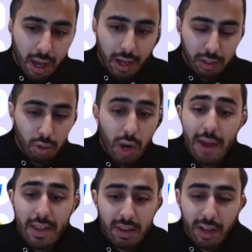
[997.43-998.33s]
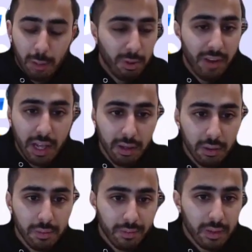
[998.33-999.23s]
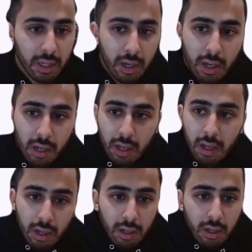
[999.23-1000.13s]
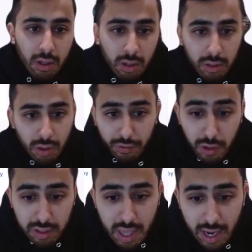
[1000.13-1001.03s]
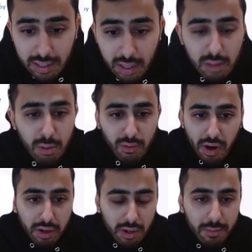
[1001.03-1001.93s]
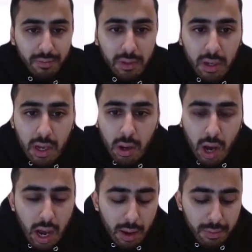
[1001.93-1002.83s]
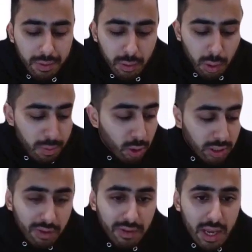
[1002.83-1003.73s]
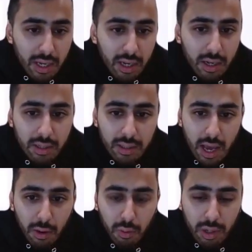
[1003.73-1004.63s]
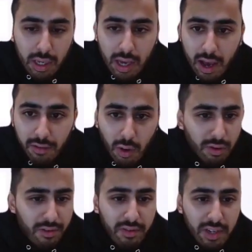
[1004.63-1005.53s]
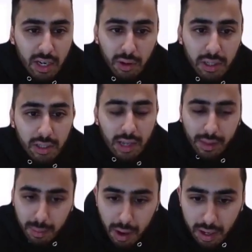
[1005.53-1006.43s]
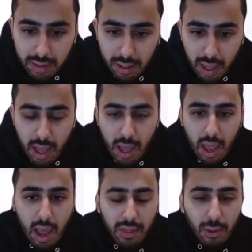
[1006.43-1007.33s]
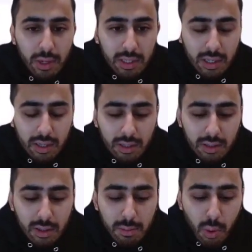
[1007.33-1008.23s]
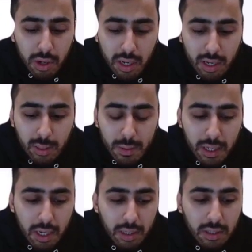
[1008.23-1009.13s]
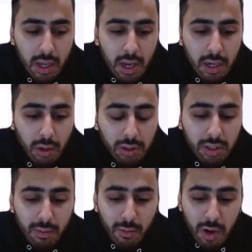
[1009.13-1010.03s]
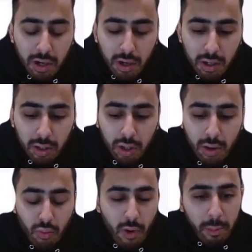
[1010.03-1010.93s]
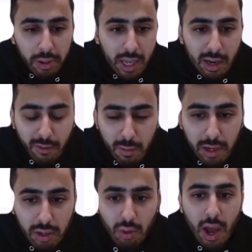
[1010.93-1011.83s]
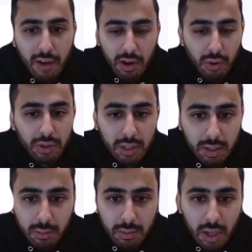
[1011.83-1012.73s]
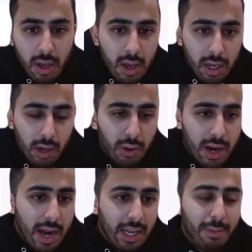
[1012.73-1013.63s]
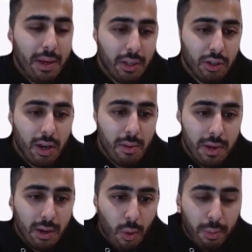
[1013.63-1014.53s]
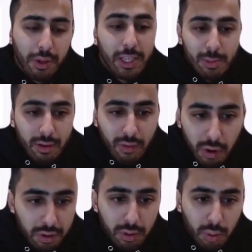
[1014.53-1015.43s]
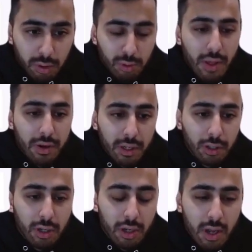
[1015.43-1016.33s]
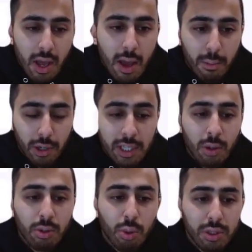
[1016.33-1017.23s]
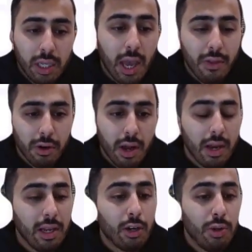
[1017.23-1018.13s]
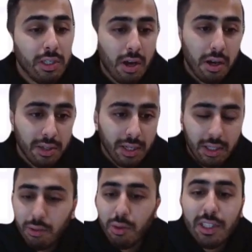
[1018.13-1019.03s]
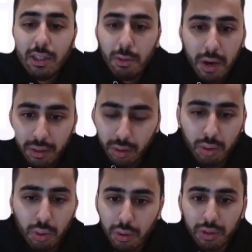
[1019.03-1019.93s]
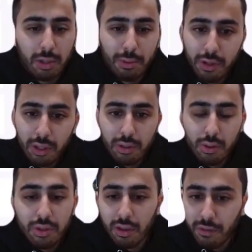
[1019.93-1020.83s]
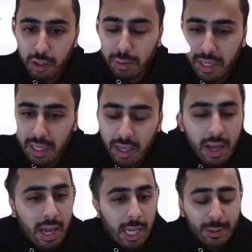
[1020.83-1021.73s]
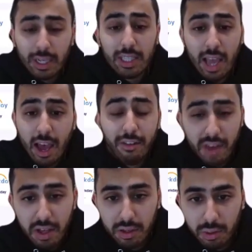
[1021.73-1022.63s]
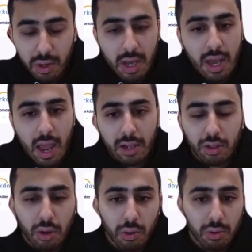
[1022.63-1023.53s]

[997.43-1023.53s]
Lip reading: to drive that developer value. So the first thing is a system of record. The approach that we've taken is that we have over 50 integrations out of the box. And the reason this is important is because your system of records shouldn't replicate information you have in other systems. An IDP shouldn't be a replacement for all your tools. Rather, it should bring those tools together and increase context. The reason you bought those tools or deployed those tools in the first place is because they have value. And so